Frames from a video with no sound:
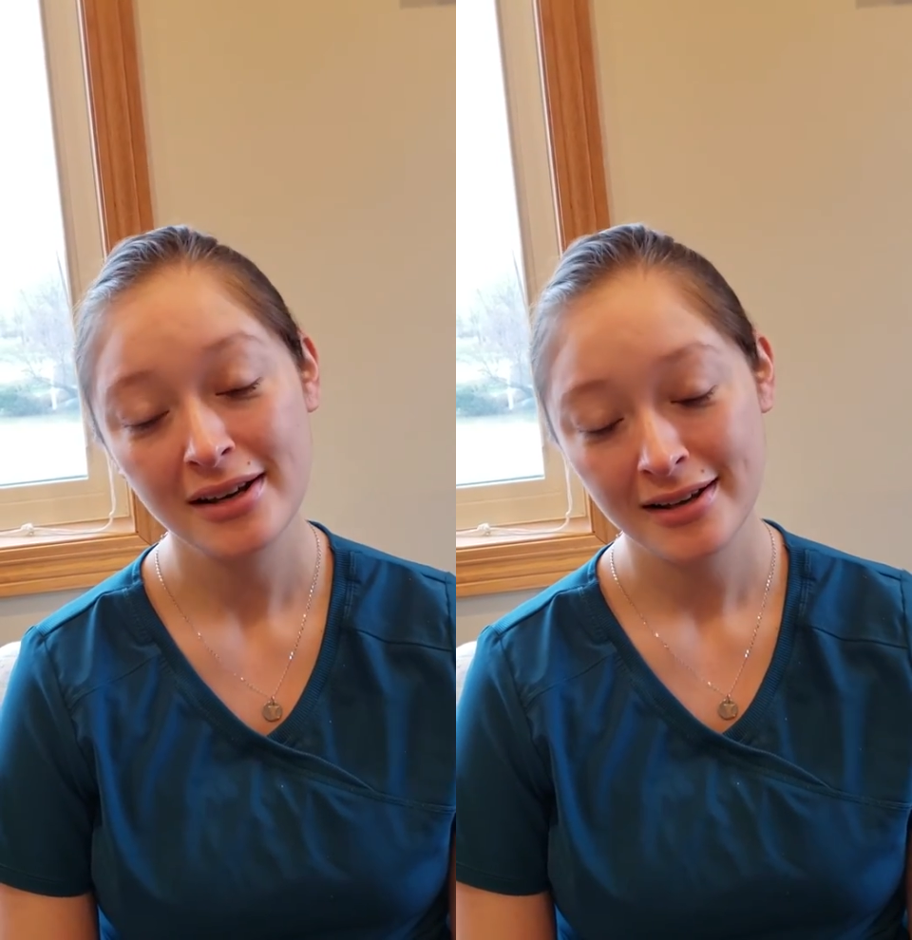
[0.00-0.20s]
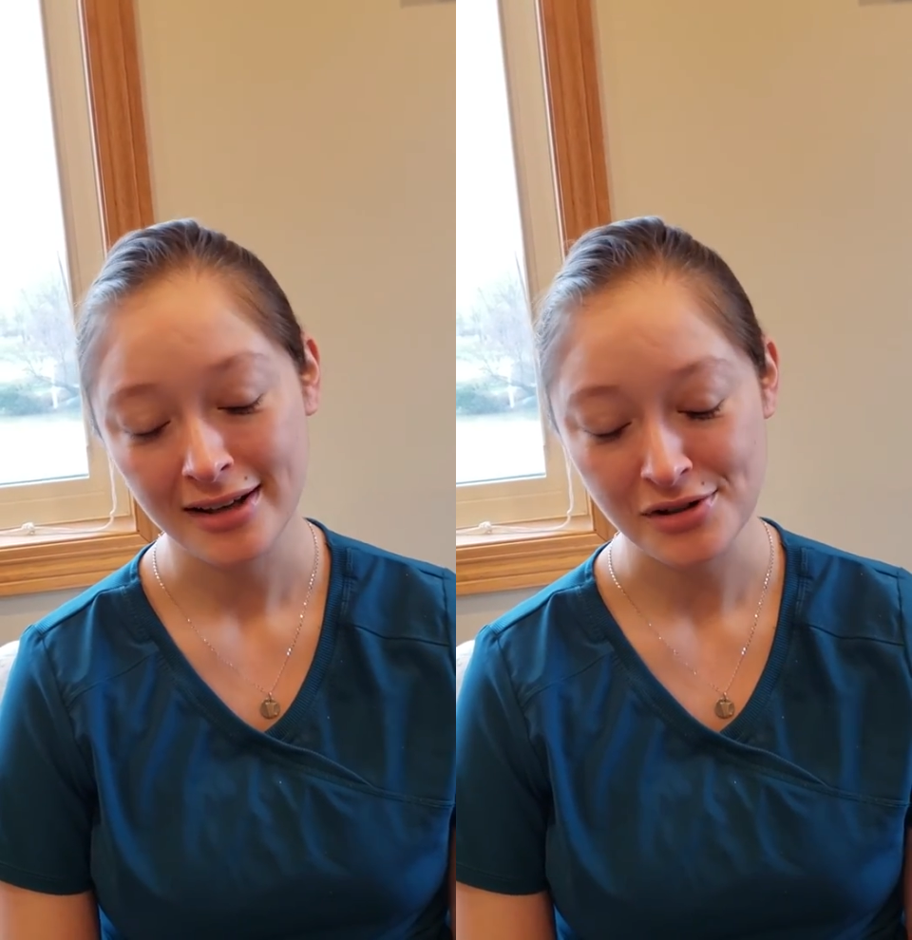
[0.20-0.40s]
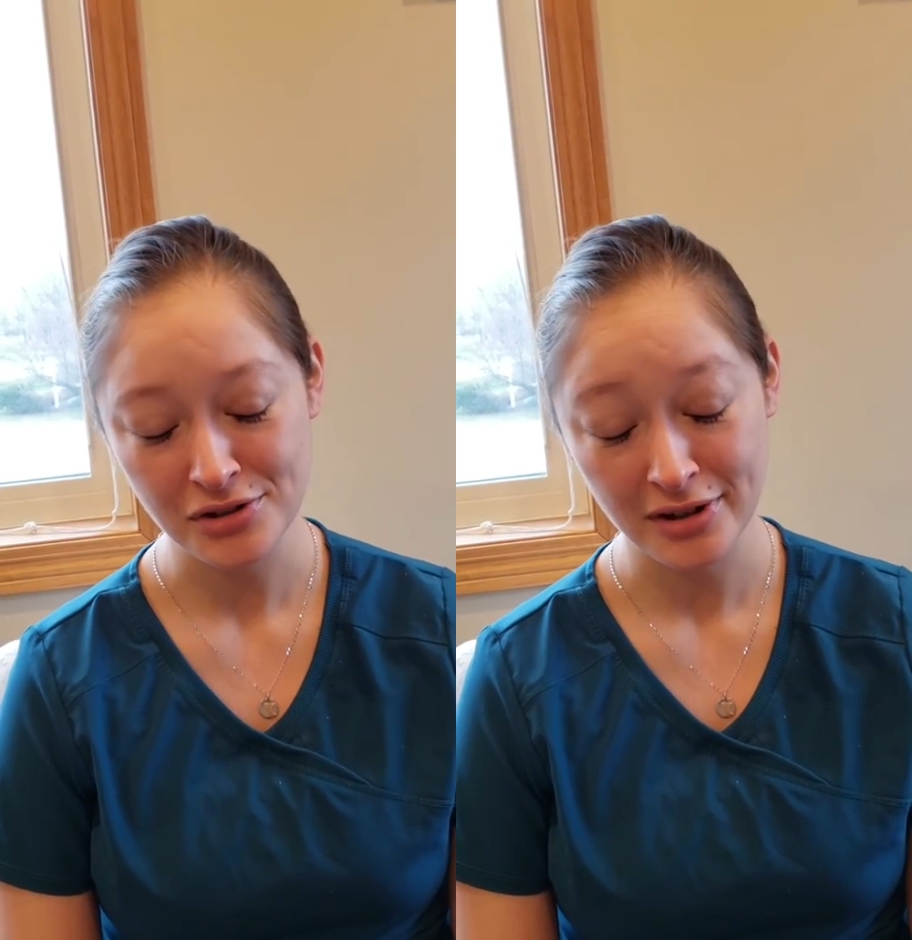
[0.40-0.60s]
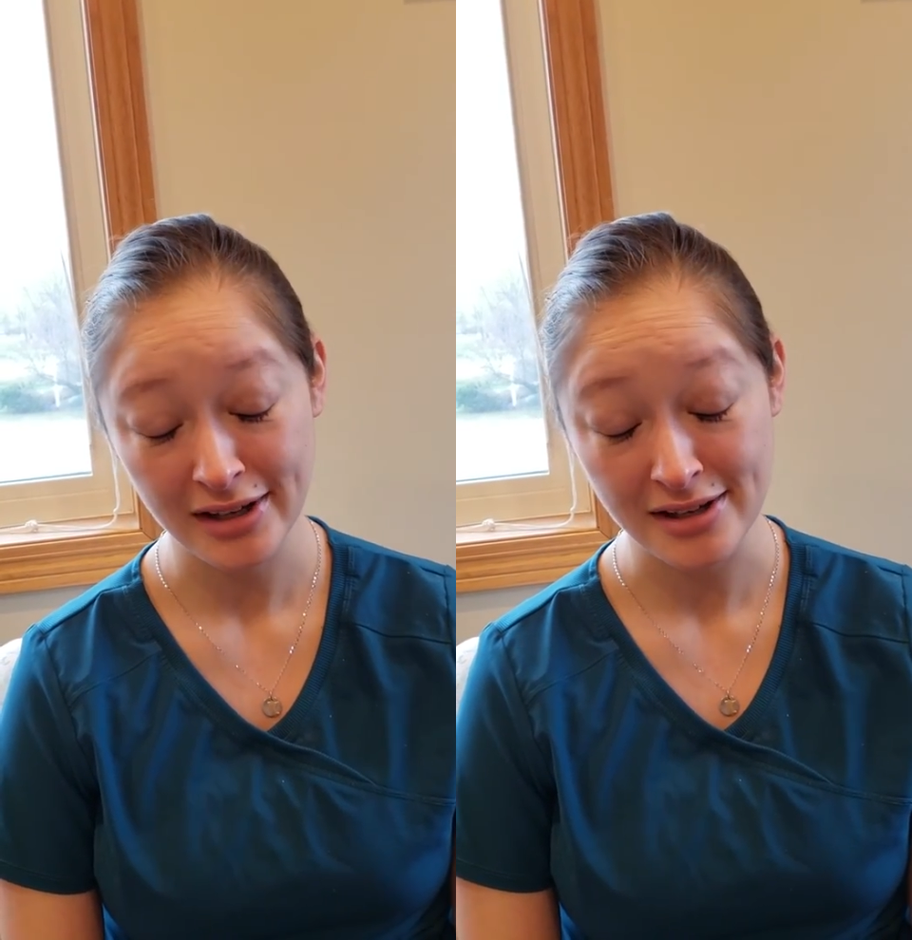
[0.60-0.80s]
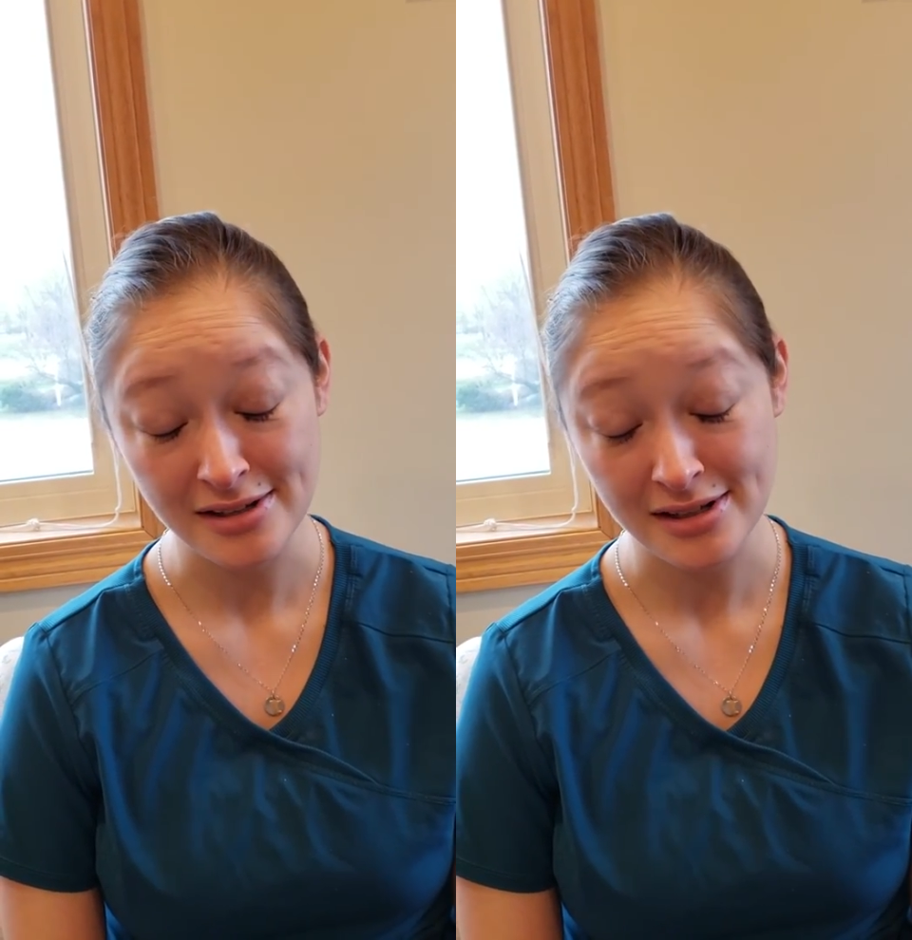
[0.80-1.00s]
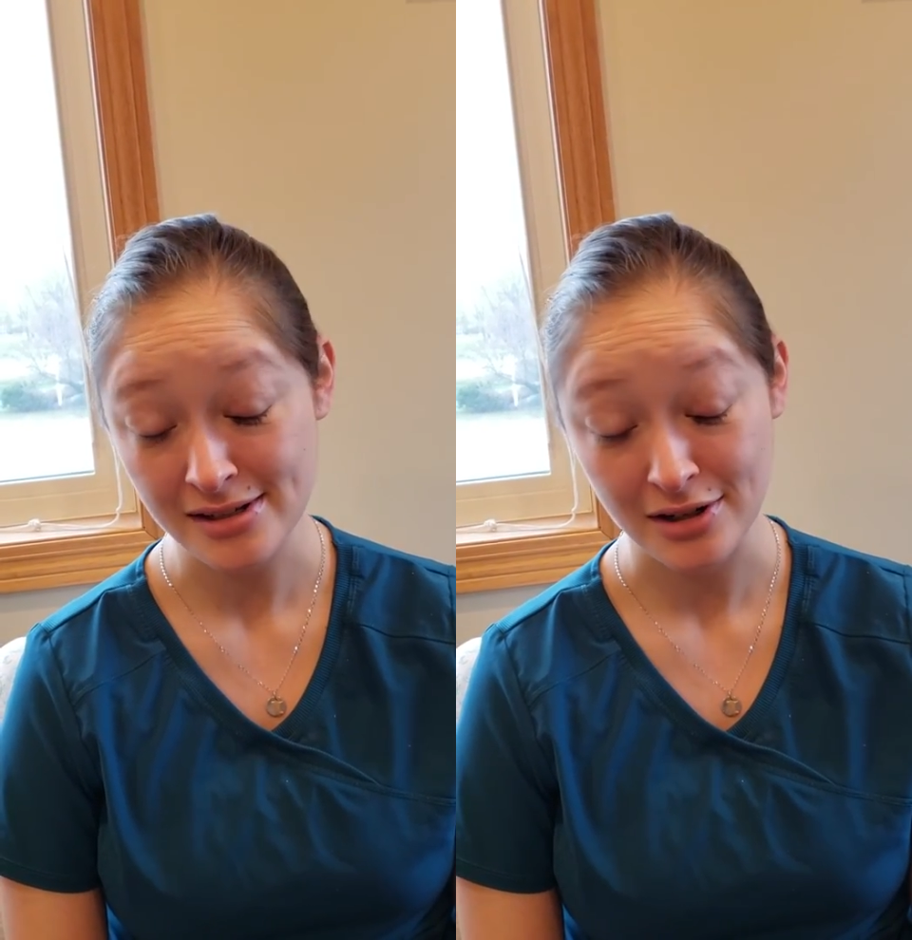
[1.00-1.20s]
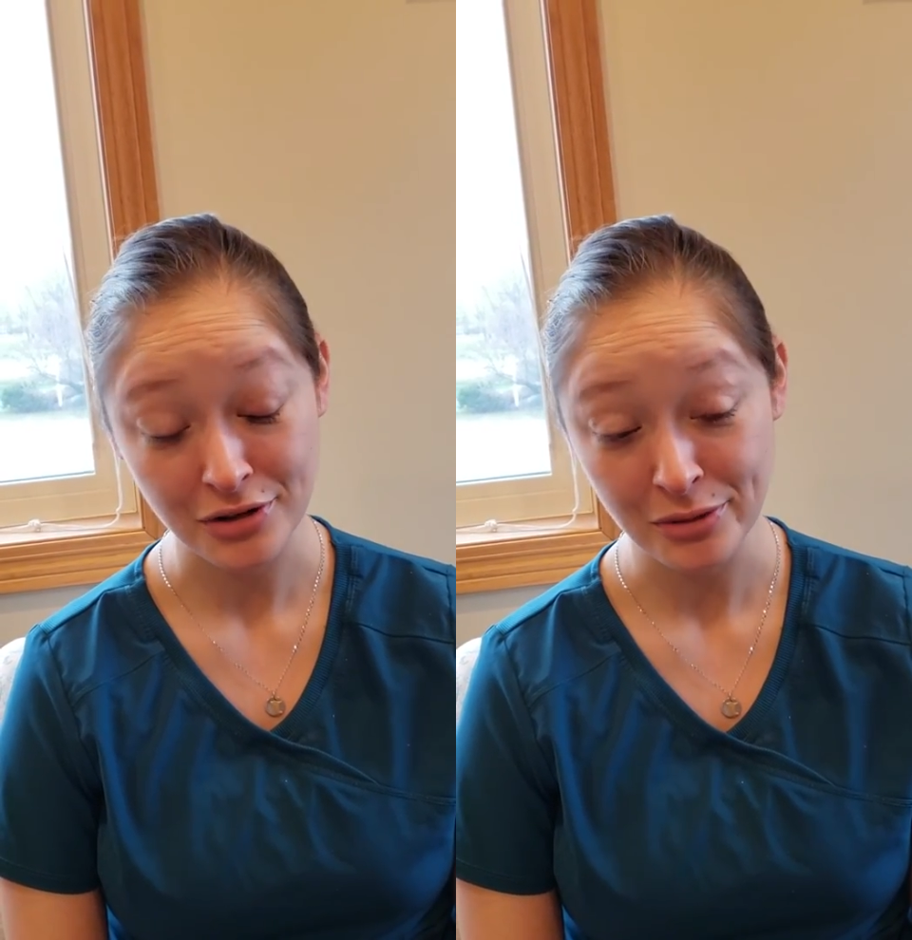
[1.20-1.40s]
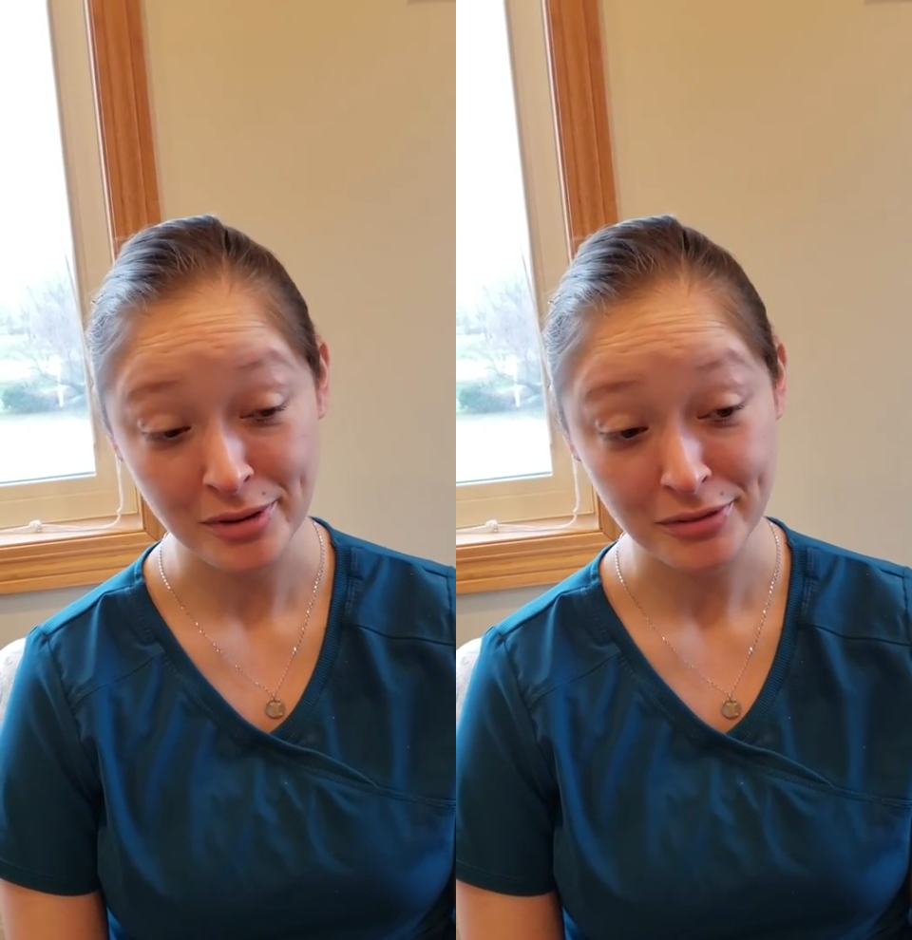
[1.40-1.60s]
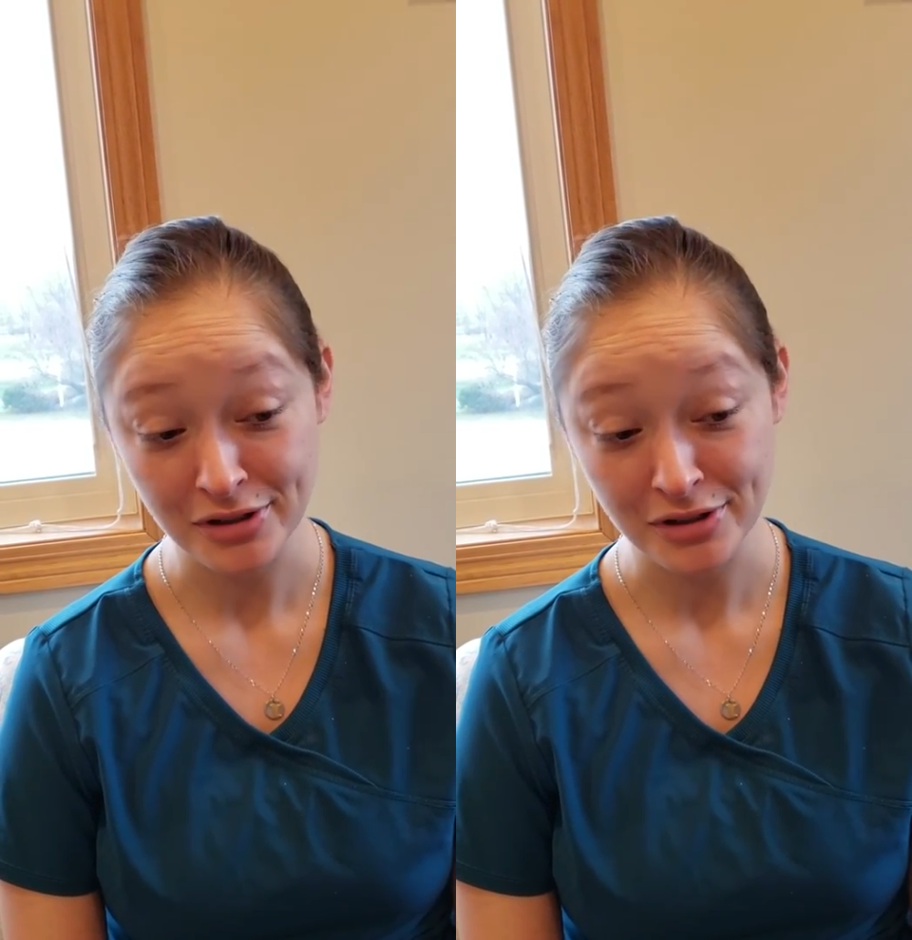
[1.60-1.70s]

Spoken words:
case you're like us and it's hard to remember